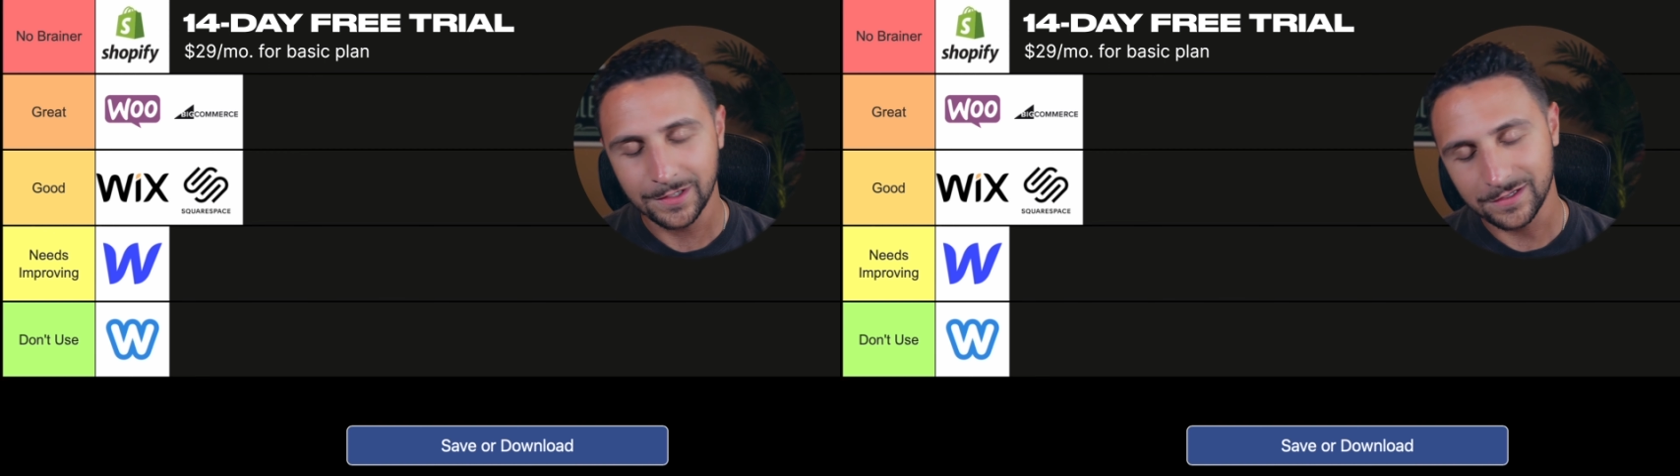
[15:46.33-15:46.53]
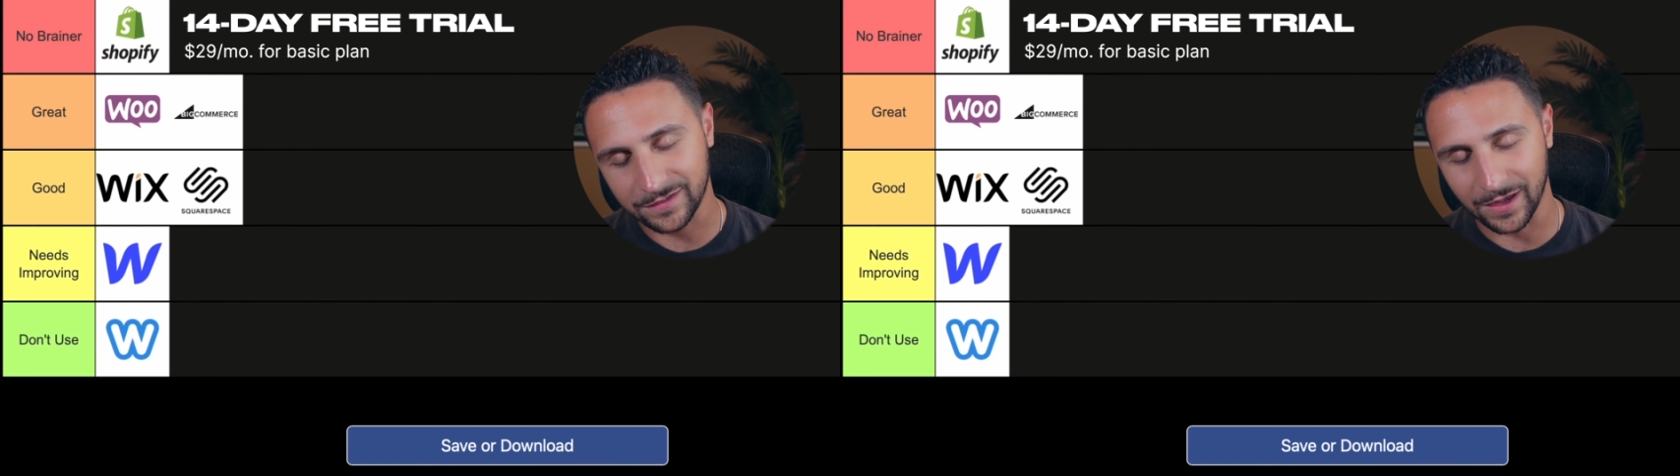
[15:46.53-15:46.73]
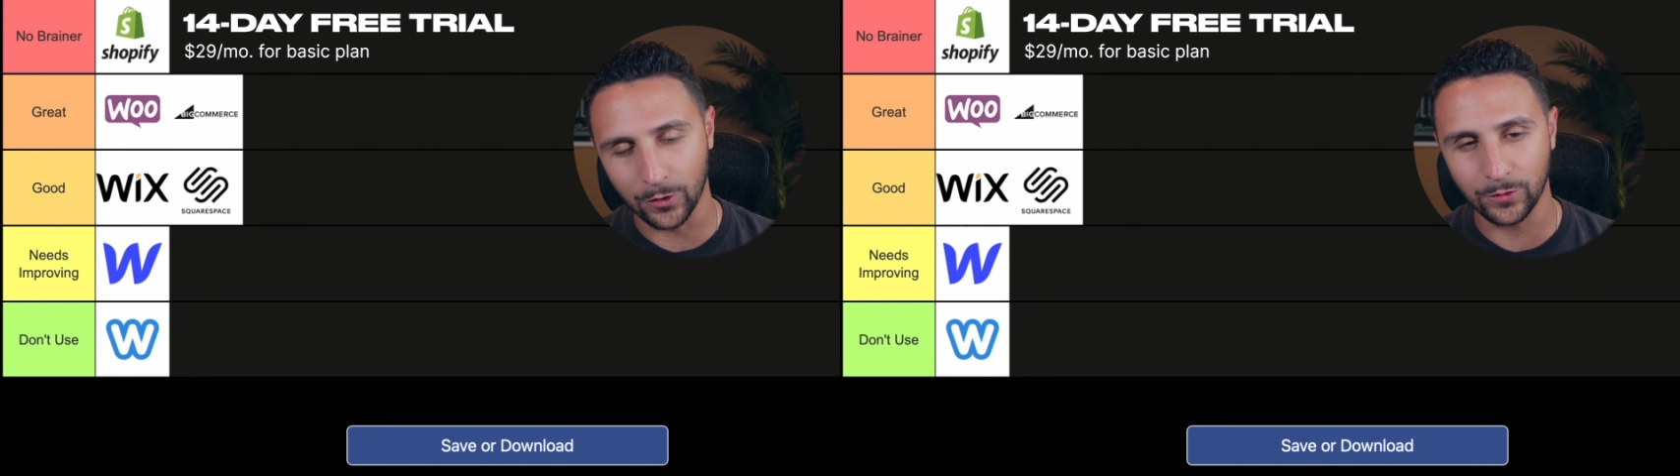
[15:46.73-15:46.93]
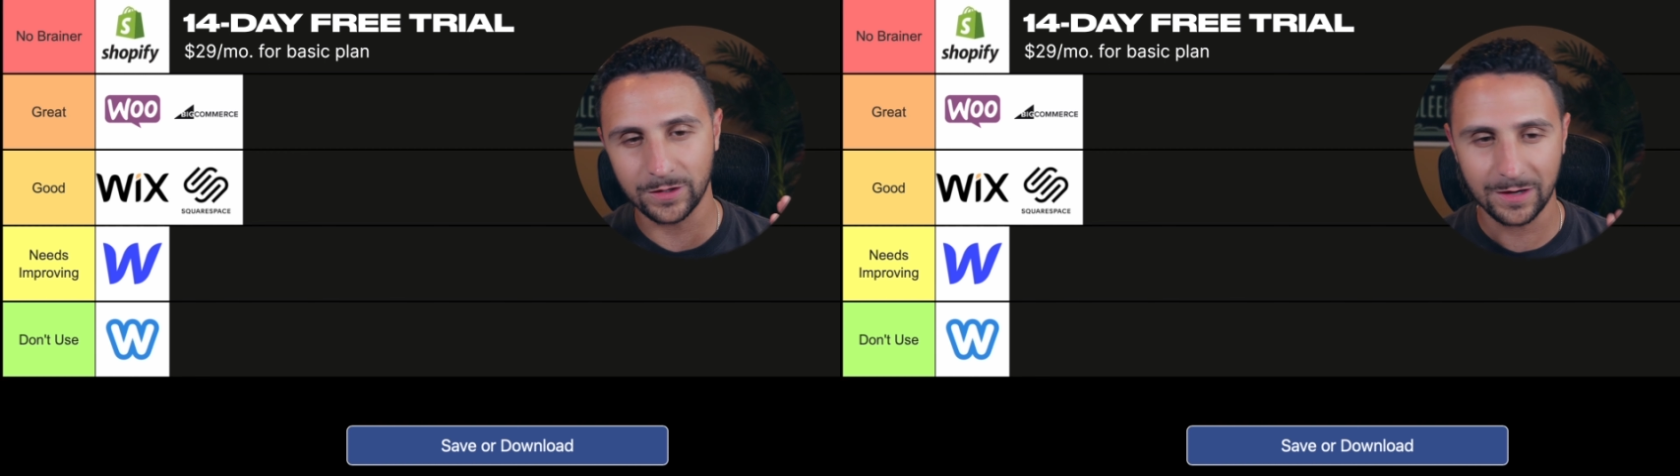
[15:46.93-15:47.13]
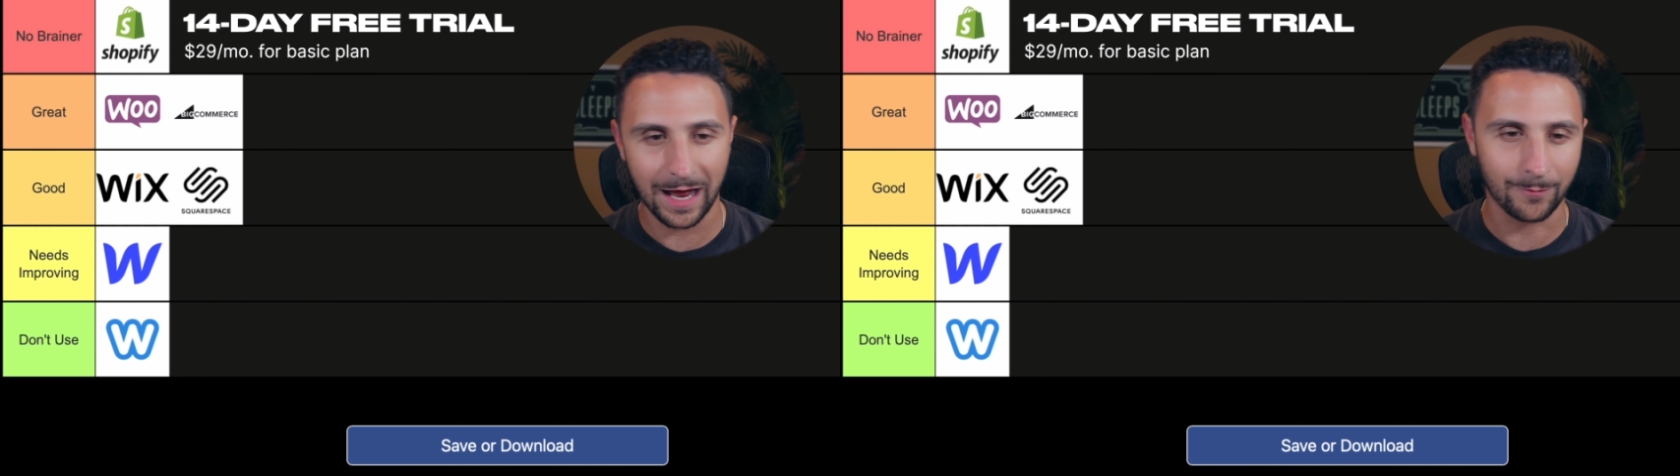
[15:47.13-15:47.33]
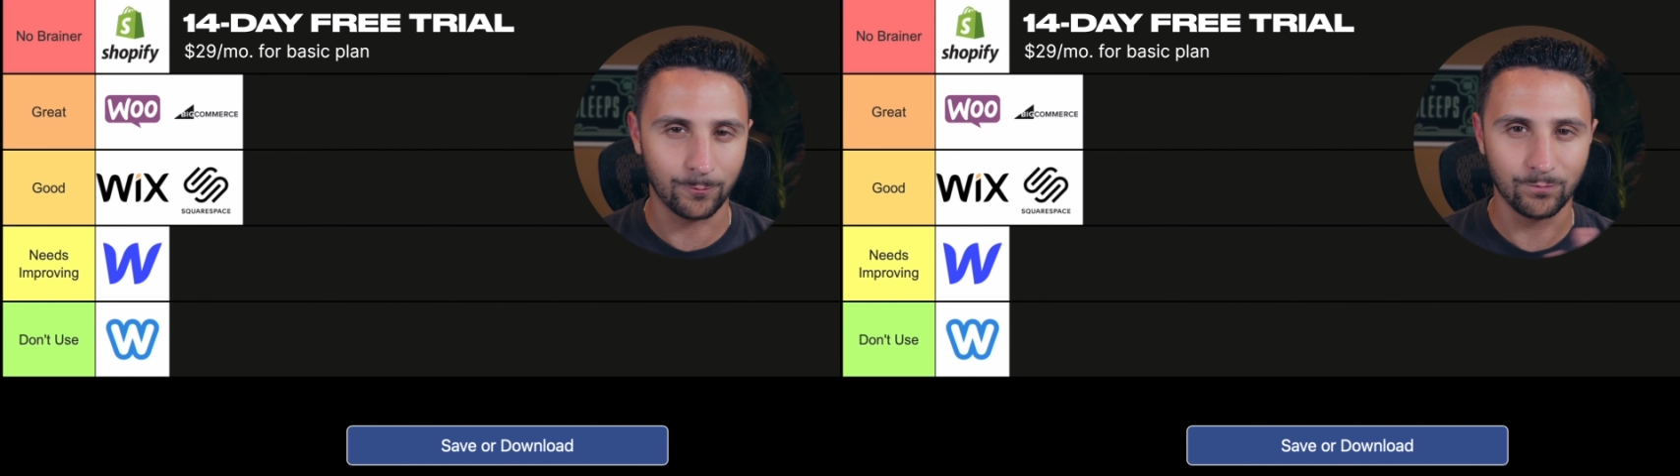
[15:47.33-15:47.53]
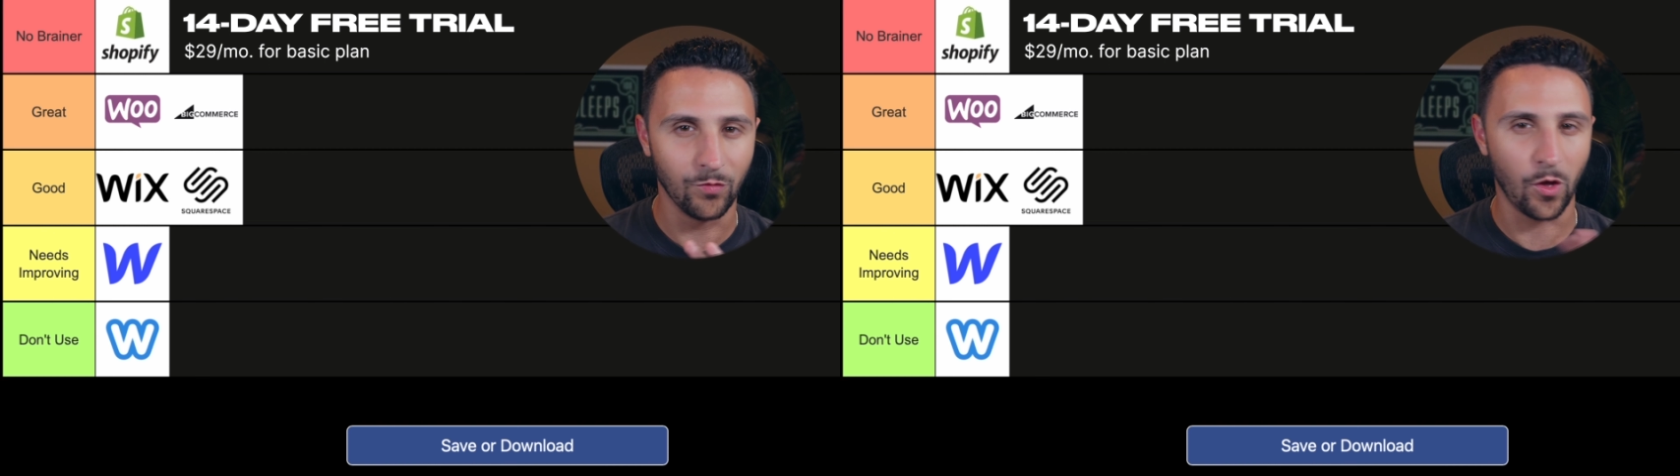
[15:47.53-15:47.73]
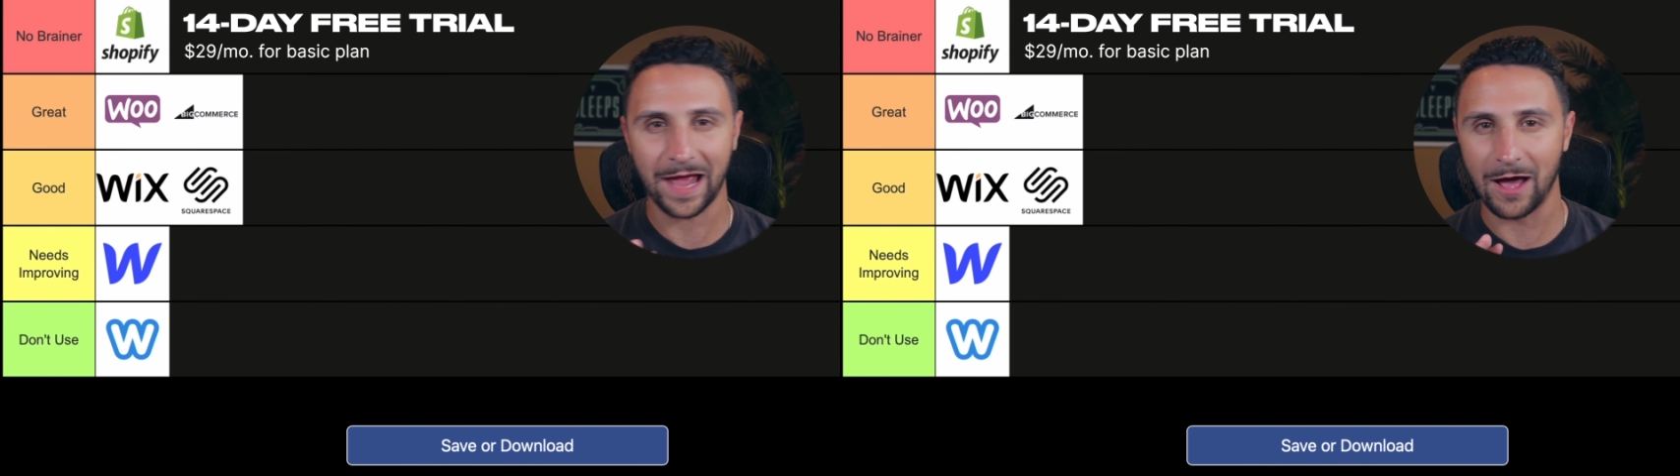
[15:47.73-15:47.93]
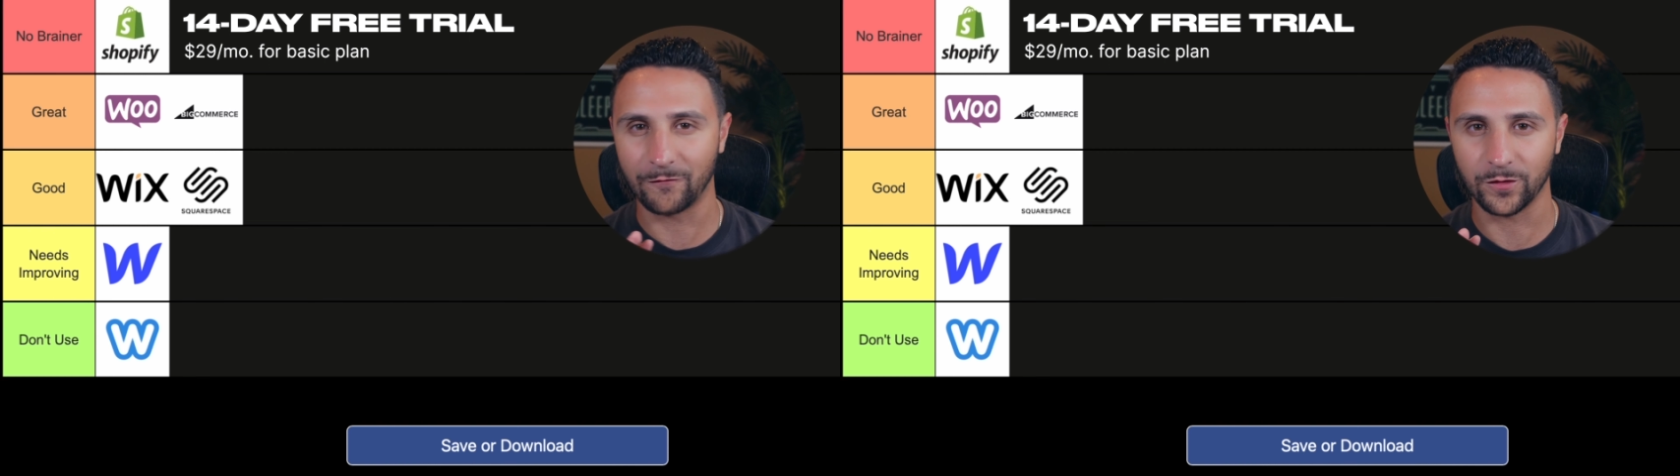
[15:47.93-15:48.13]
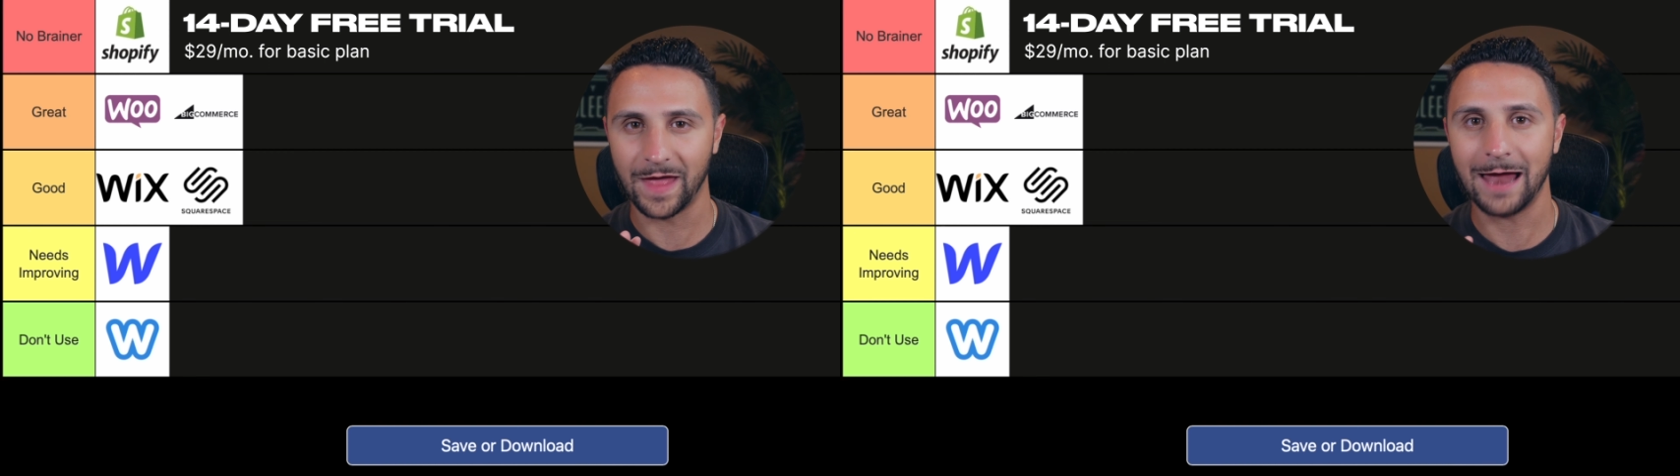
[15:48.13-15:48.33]
So you got to look out
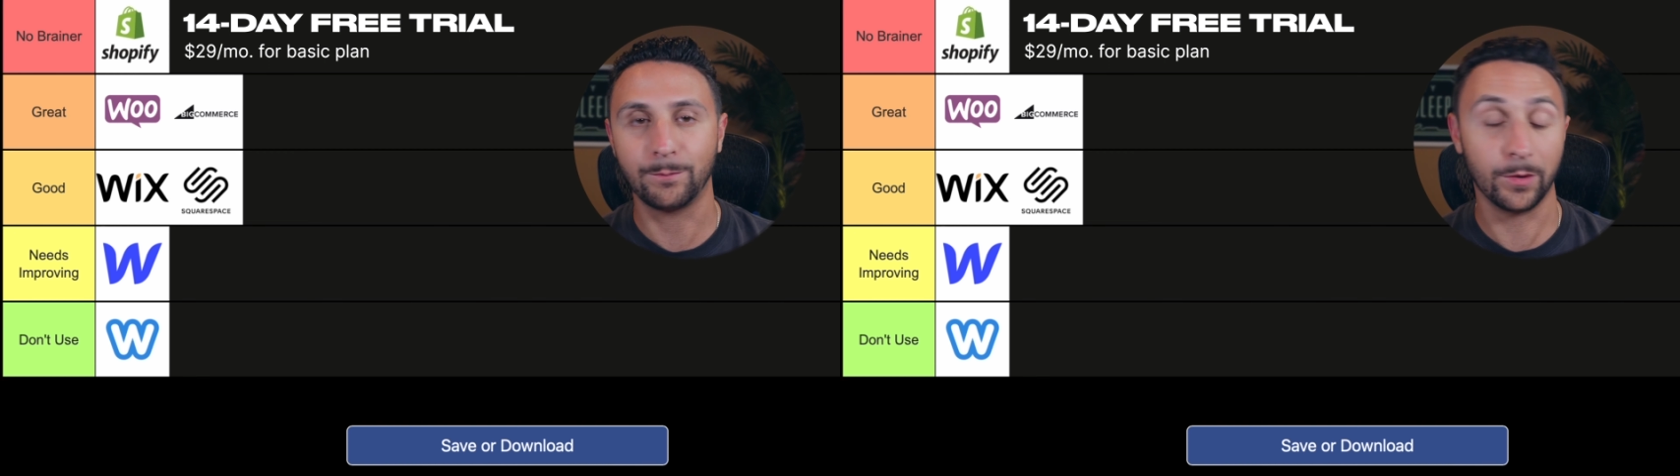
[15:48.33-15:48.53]
for that,